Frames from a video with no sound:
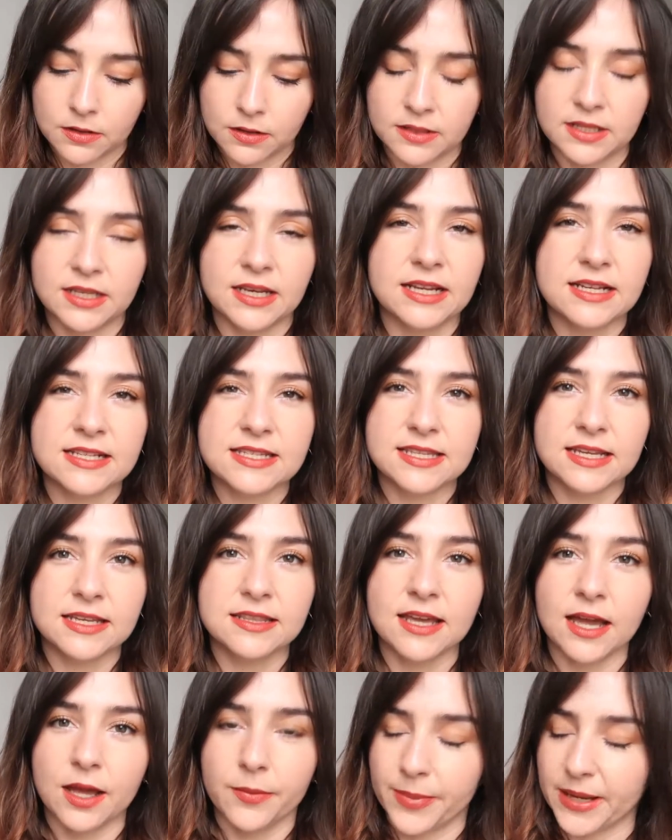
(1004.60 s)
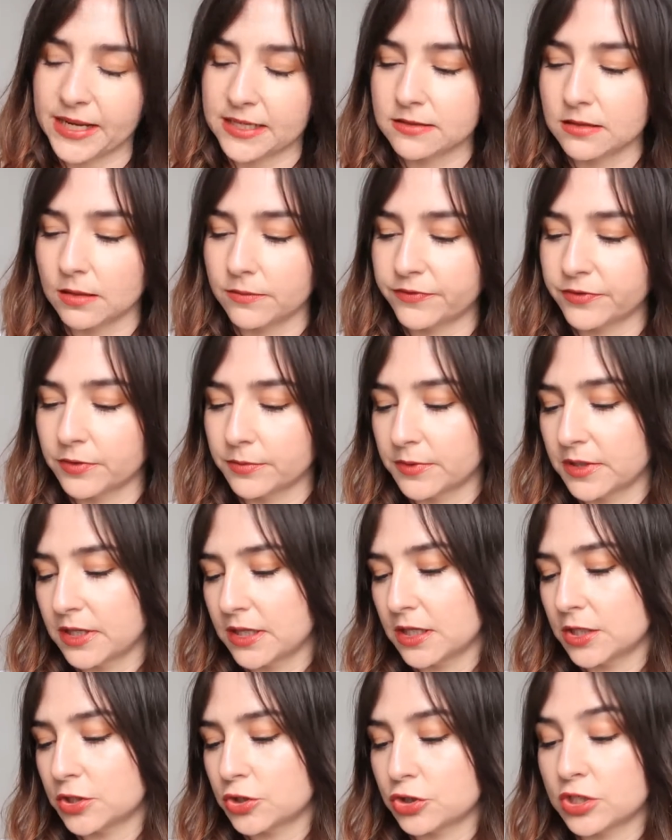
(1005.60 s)
The next thing that I picked up from
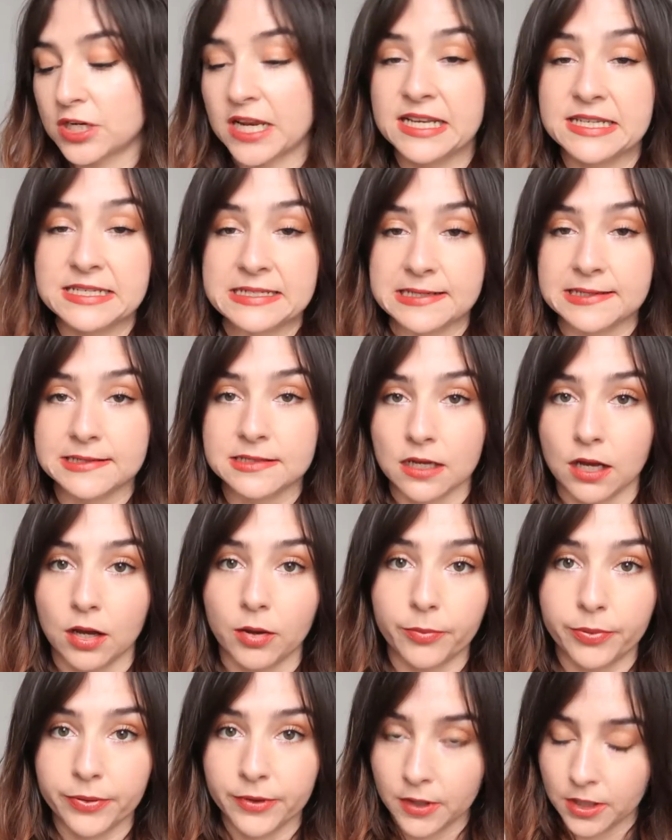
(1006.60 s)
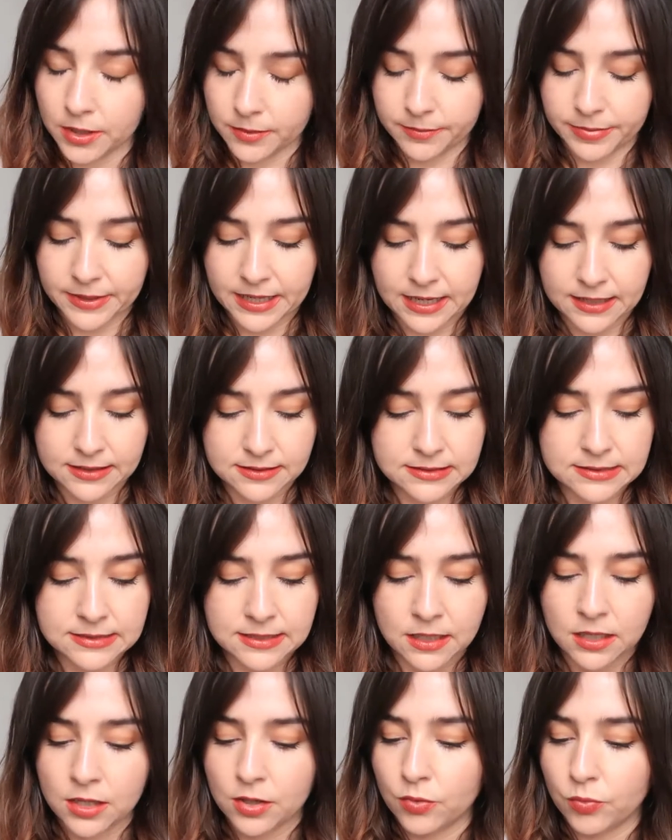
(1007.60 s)
the Trend It Up brand
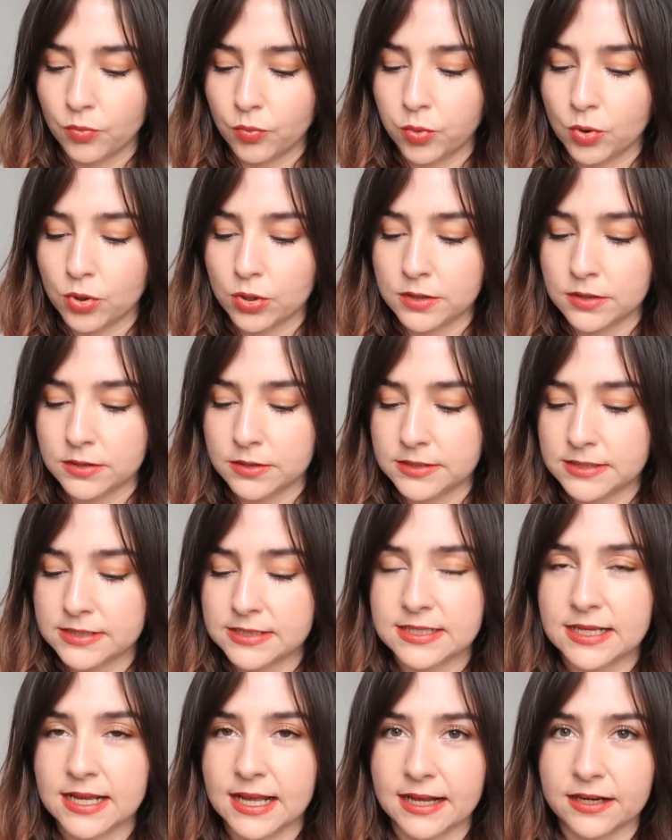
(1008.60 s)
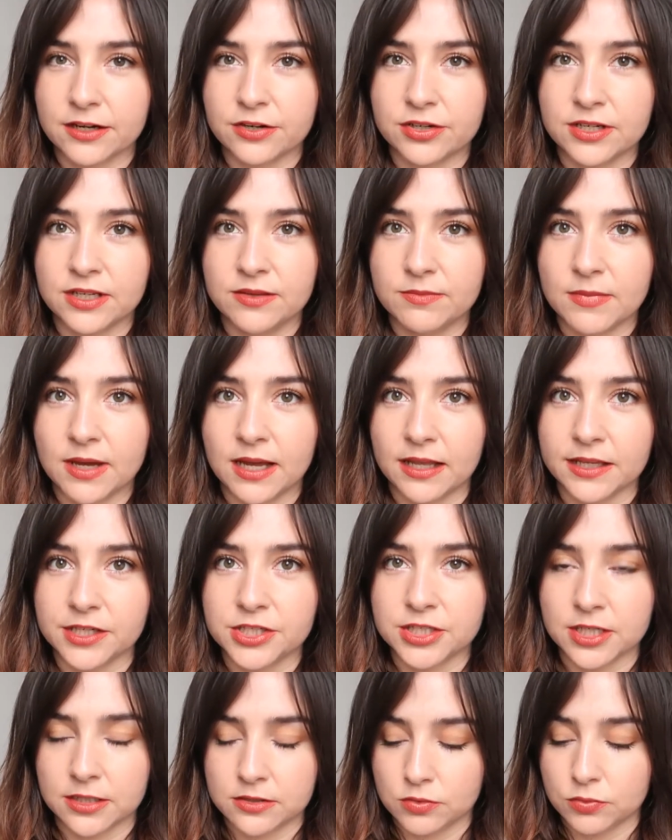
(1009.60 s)
was a cream
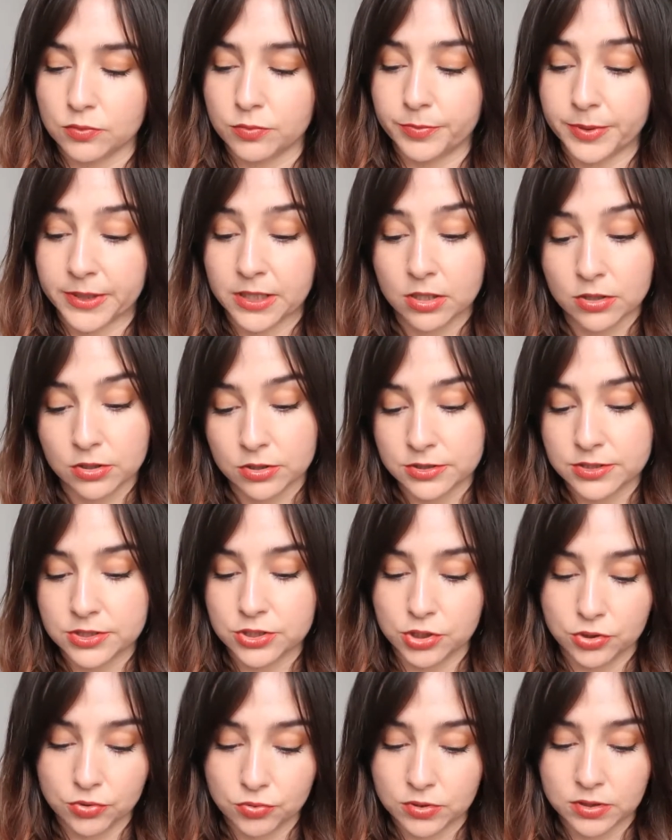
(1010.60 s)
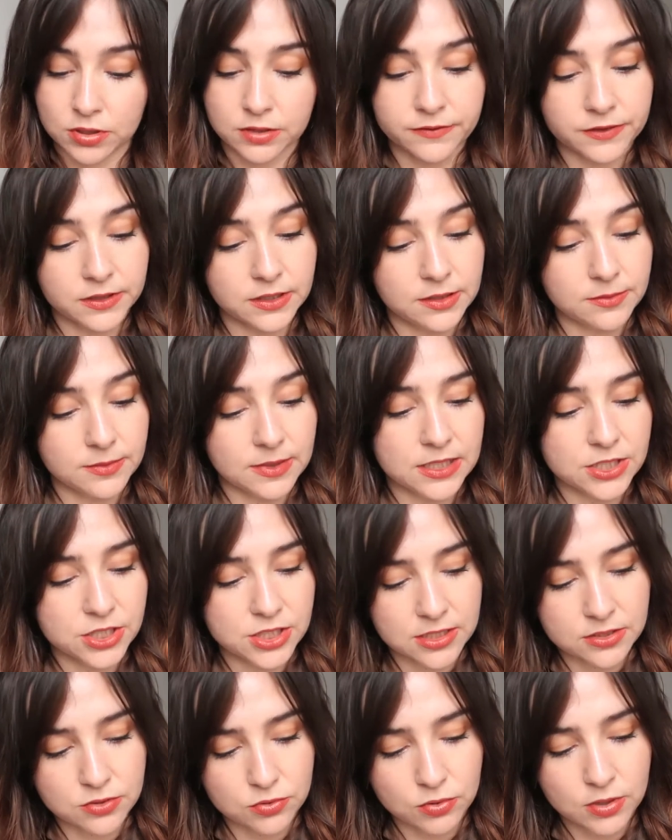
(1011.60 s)
eyeshadow, because you know I love a cream
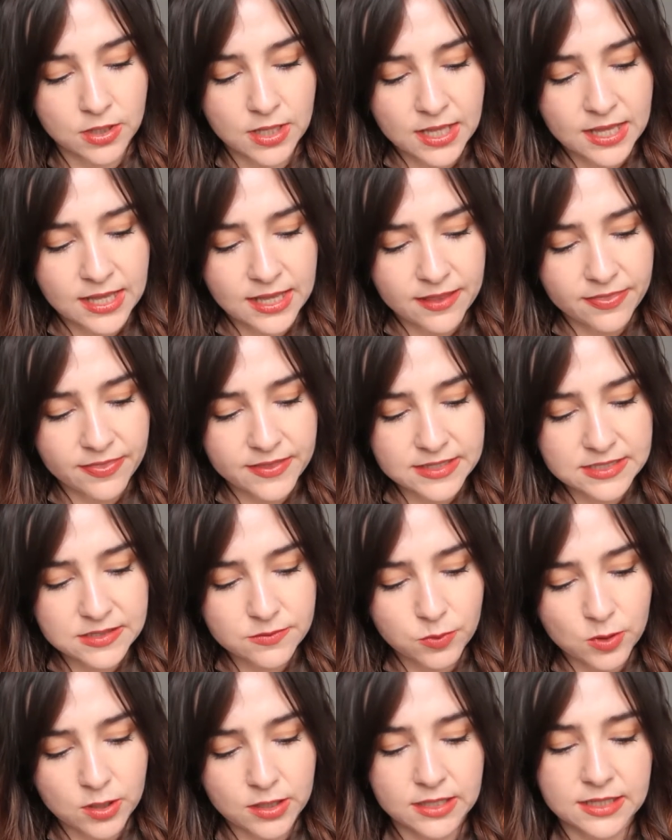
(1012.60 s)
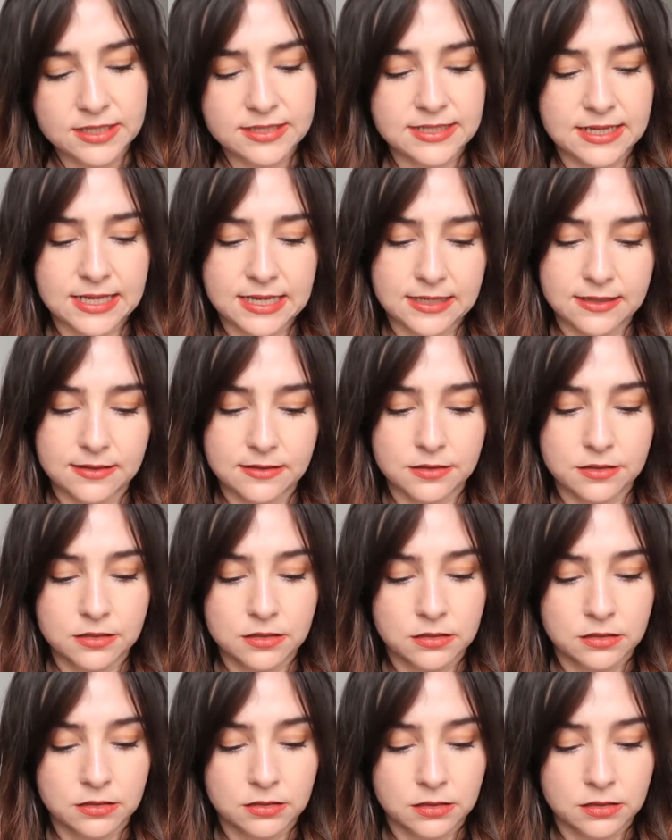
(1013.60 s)
eyeshadow, and this one is in